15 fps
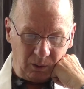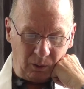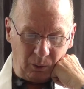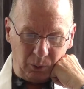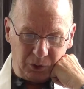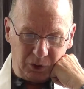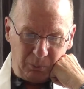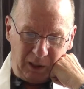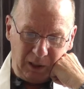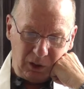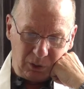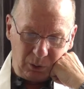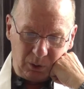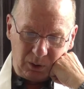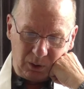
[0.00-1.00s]
There are also many
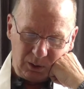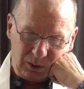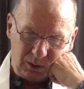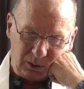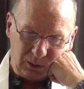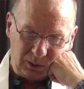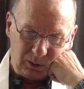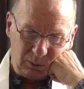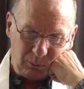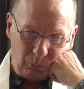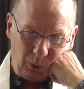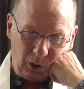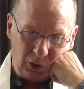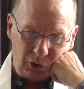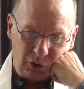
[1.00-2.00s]
suttas
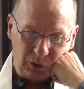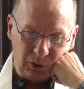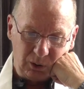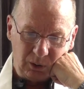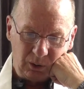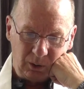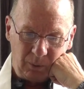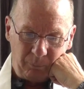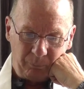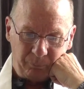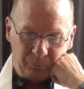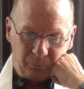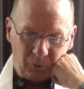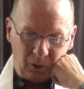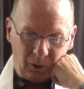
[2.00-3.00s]
in which
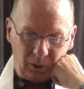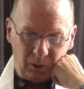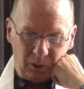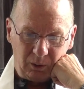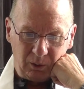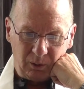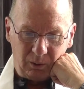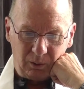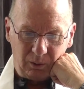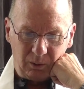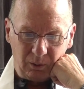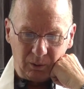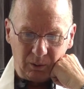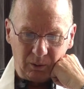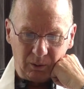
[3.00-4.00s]
uh,
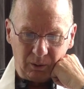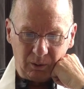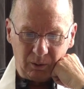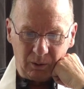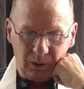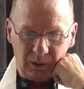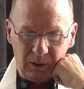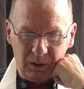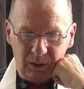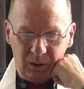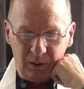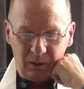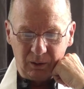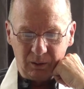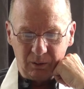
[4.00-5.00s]

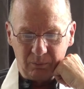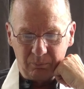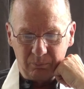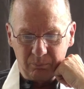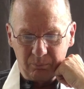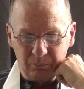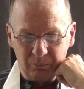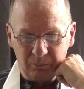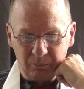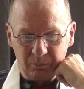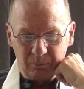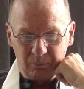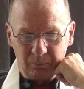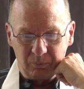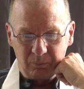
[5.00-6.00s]
the uh,
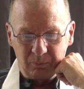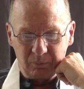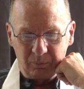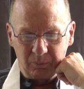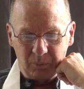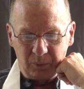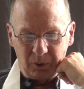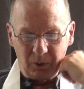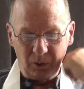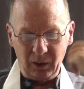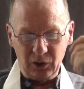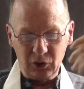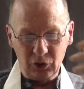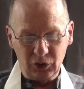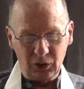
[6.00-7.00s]

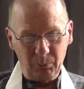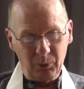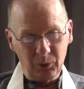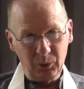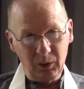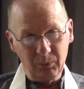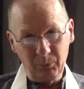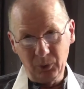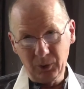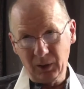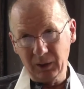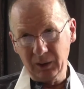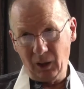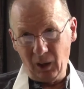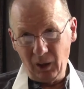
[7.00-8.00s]
relationship between
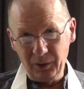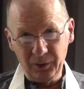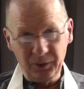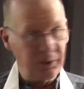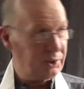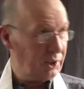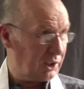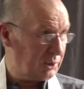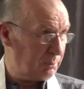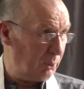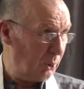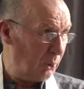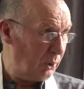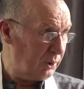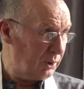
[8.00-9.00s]
Buddha and Ananda is
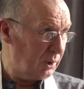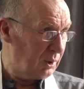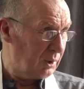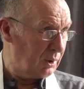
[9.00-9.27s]
explored,